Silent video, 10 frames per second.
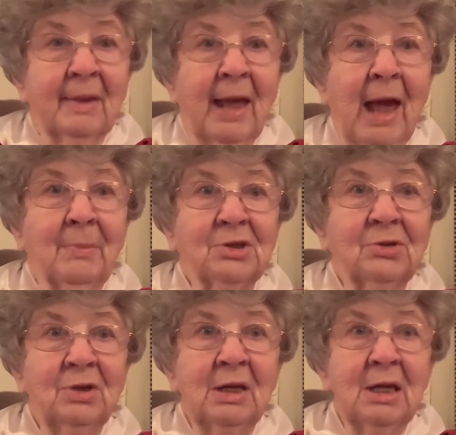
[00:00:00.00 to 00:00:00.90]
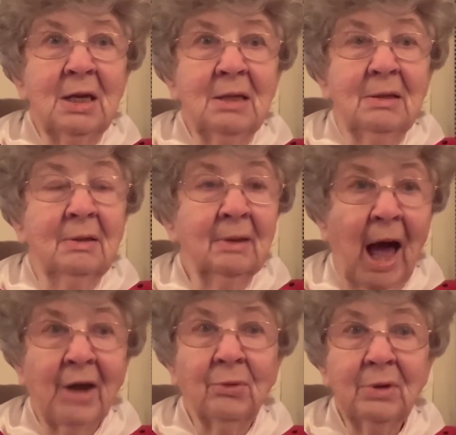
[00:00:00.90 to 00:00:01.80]
How much do you need?
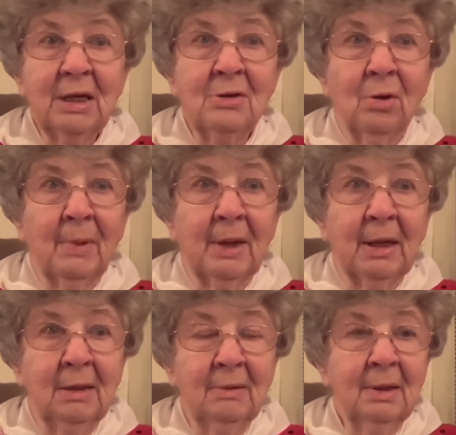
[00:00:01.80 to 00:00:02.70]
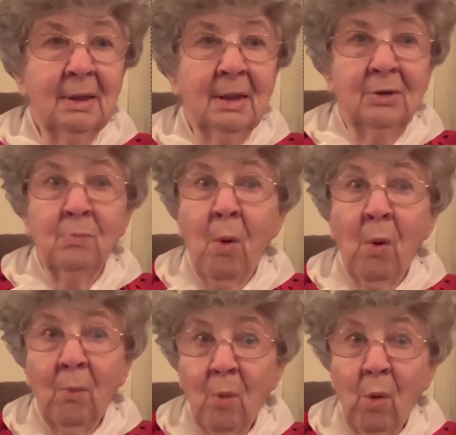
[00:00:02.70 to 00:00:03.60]
I don't need no money more
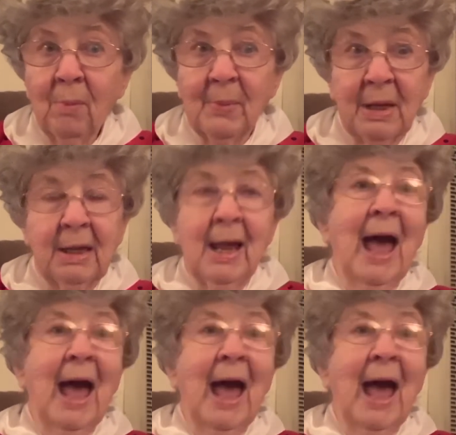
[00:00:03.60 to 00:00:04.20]
more money.